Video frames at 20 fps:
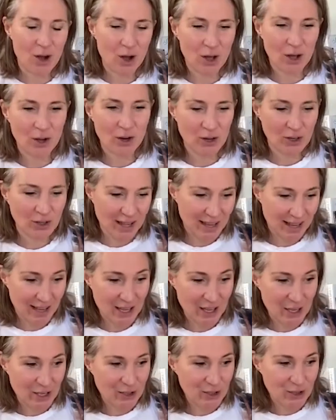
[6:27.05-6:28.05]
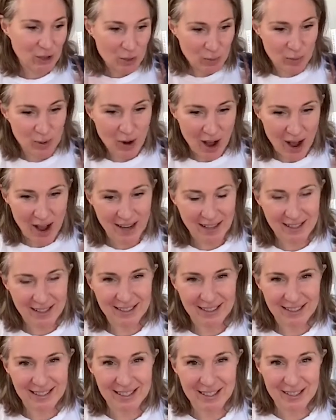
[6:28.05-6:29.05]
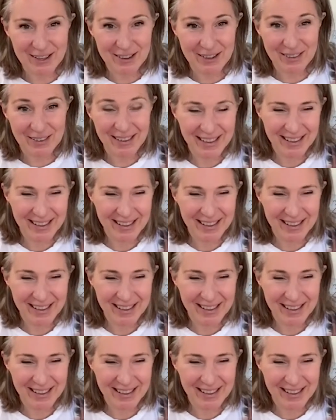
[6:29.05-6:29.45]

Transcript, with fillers: all her like super hot you know